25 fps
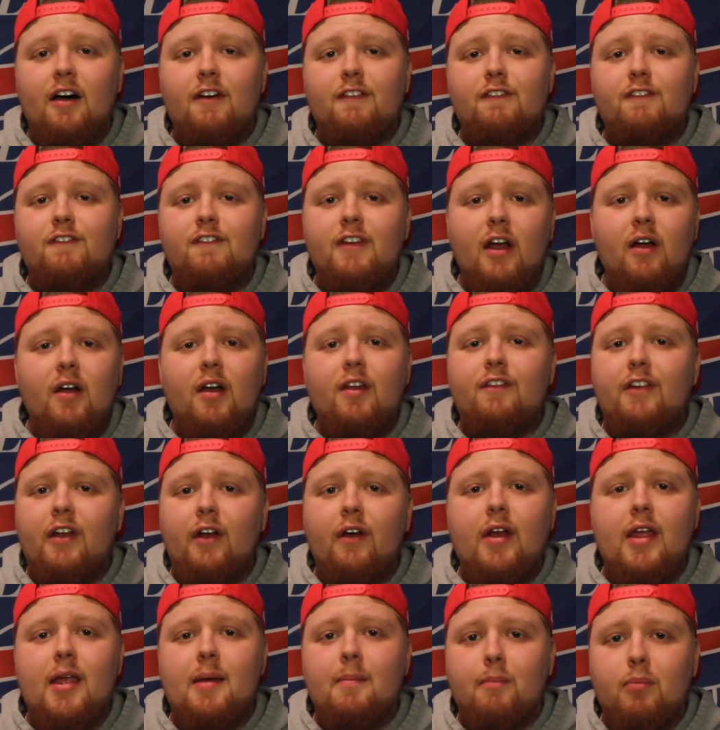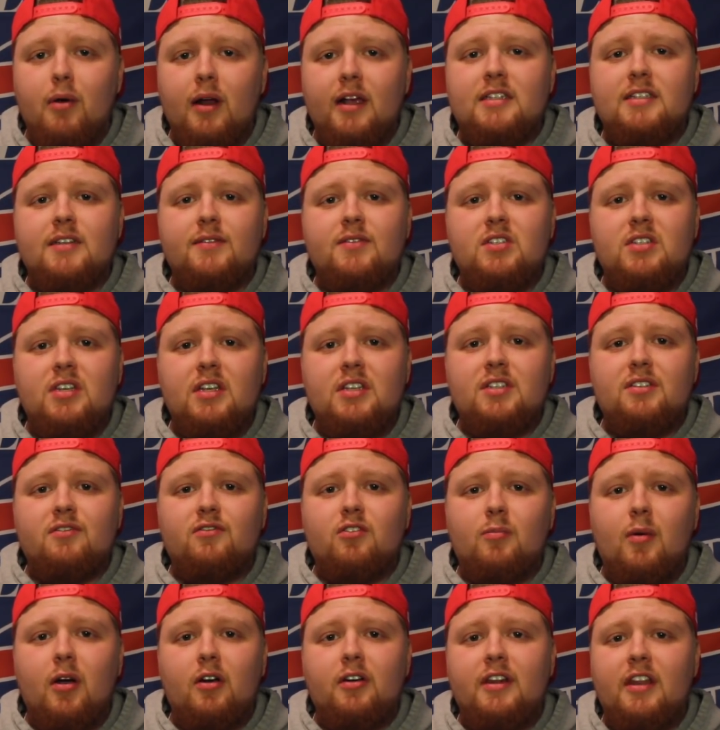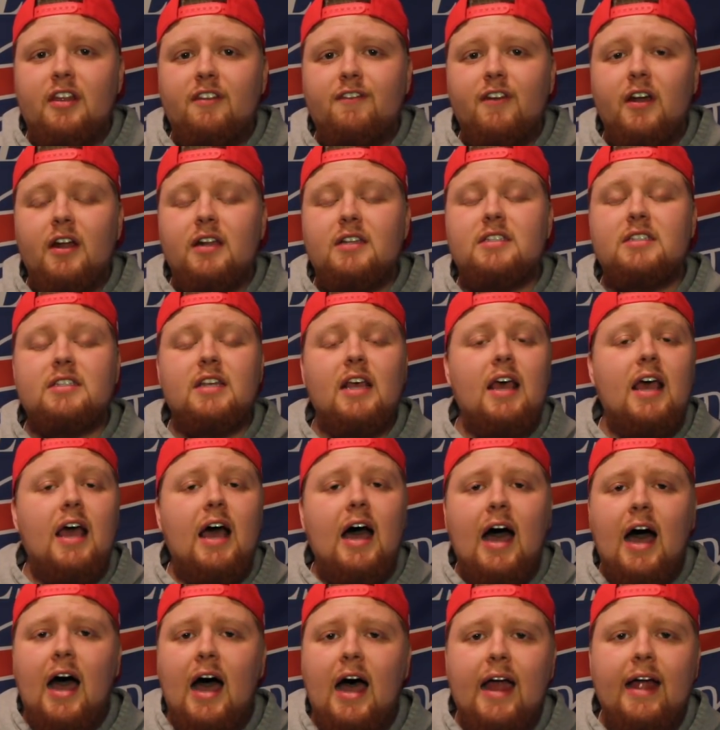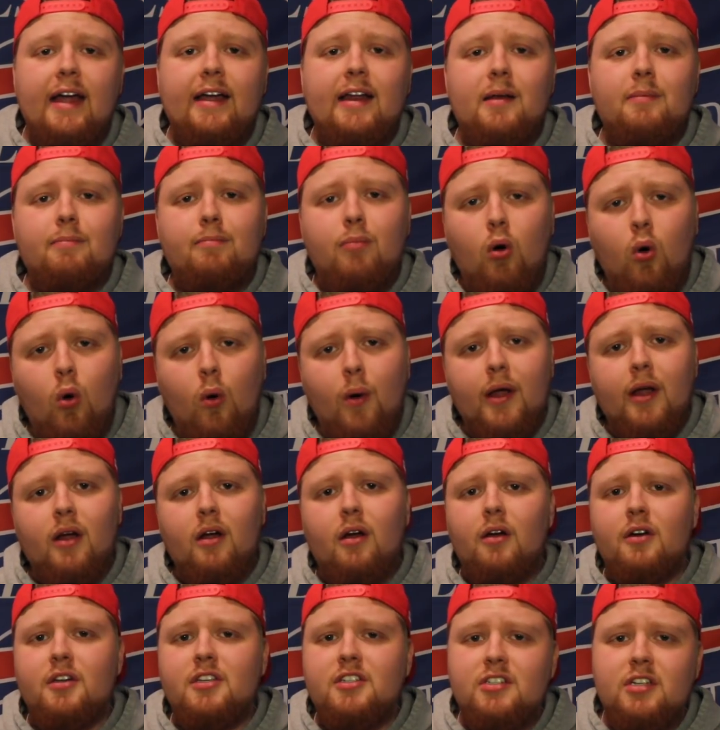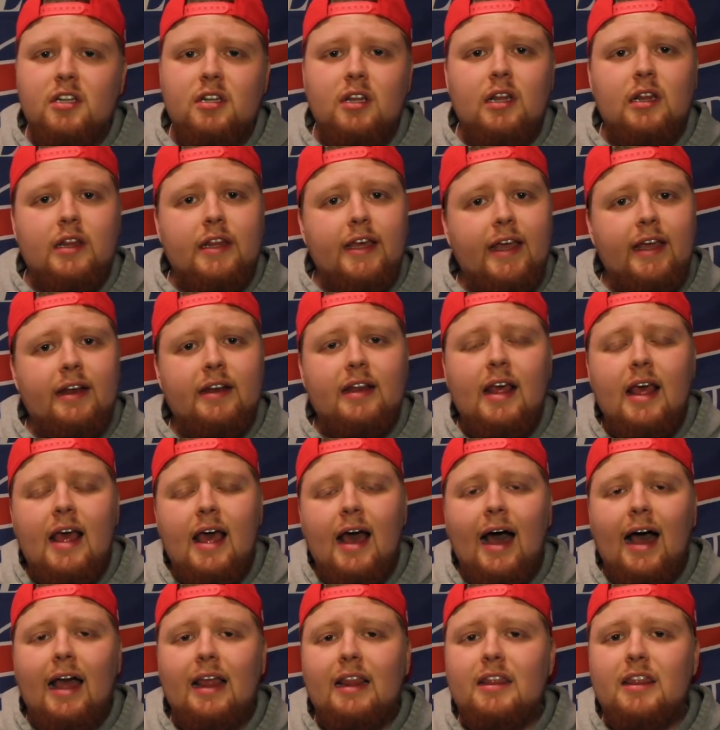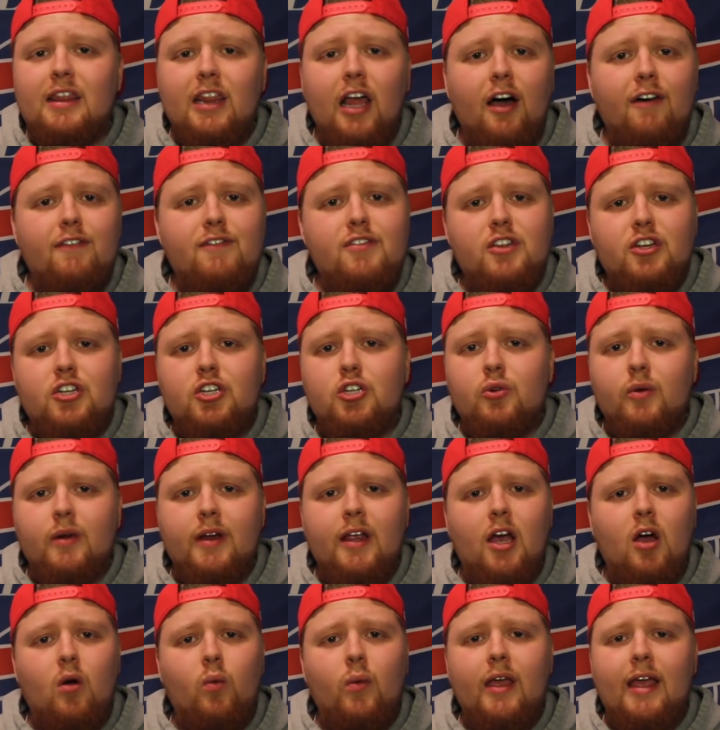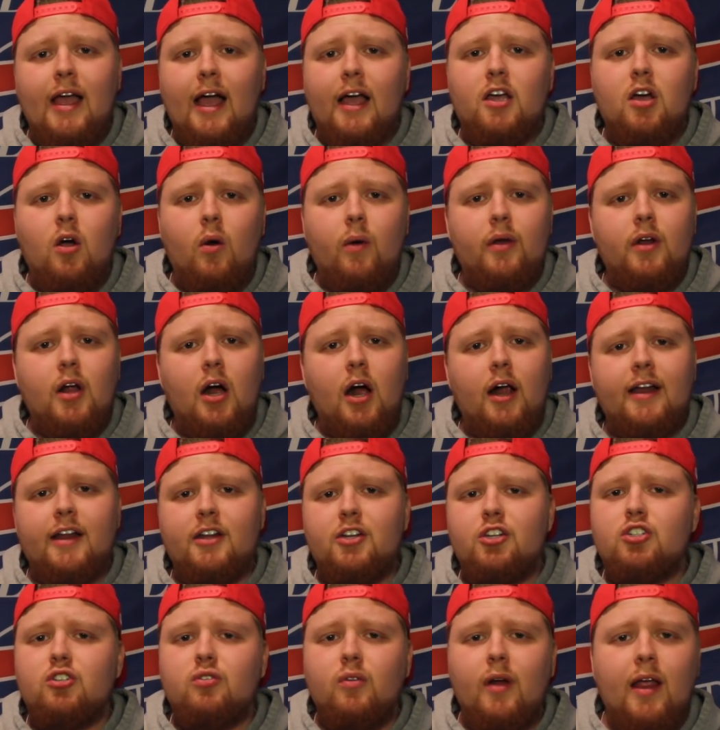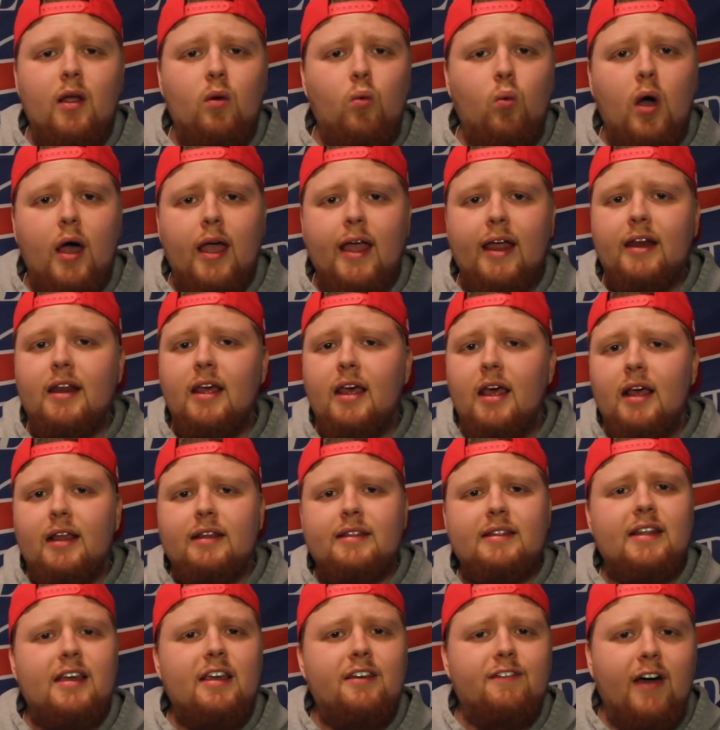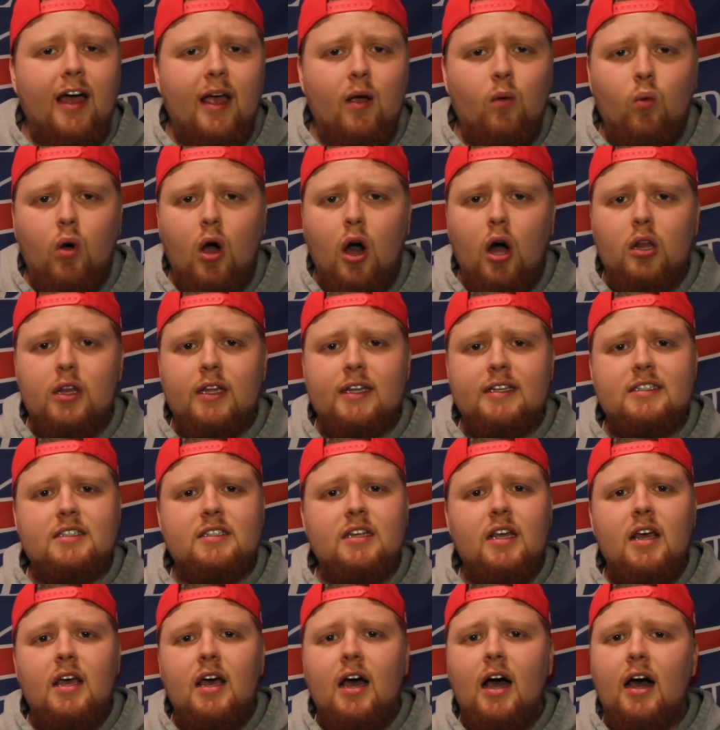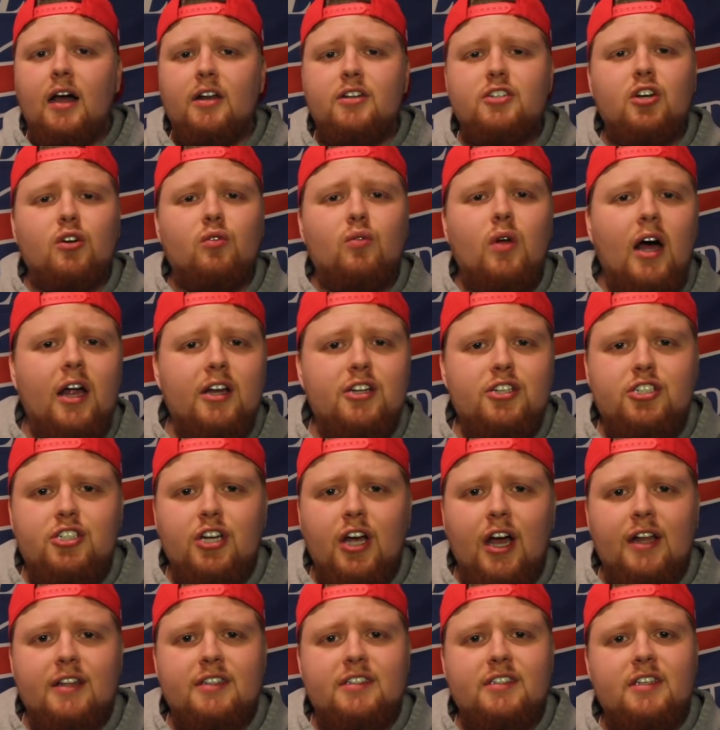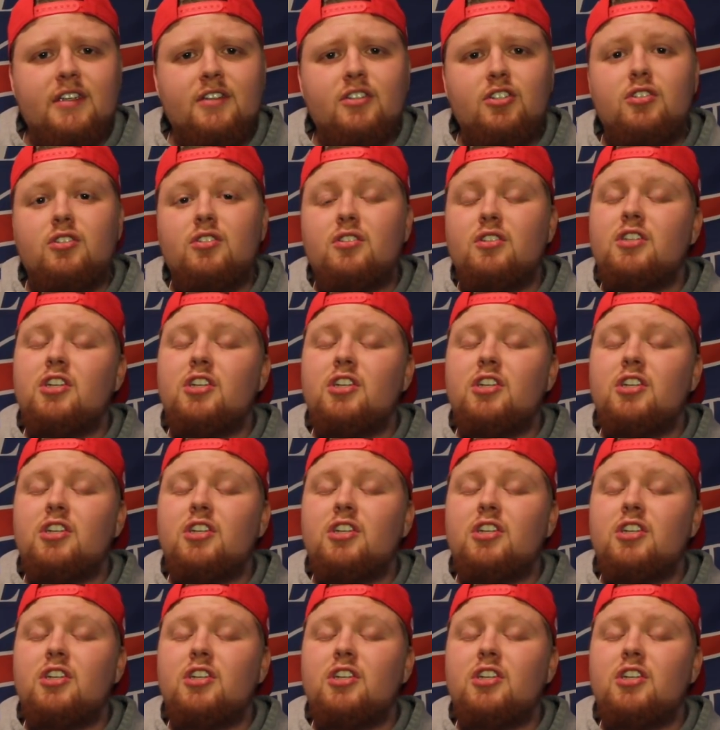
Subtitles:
Very, very impressive season from our defense. Hyde and Poyer are still elite. I love the trio we got going on in Trey White, Levi Wallace, Teron Johnson.